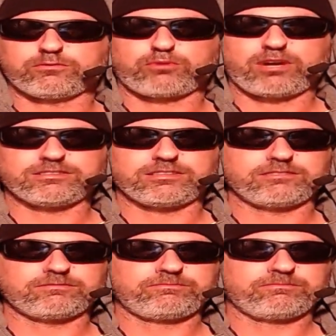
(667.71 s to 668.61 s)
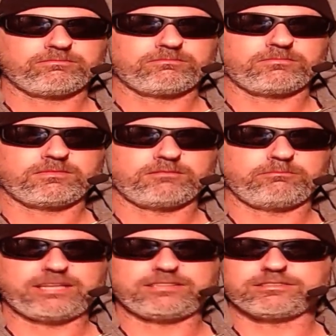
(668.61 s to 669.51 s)
president
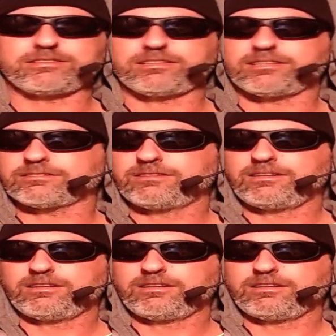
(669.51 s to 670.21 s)
made this thing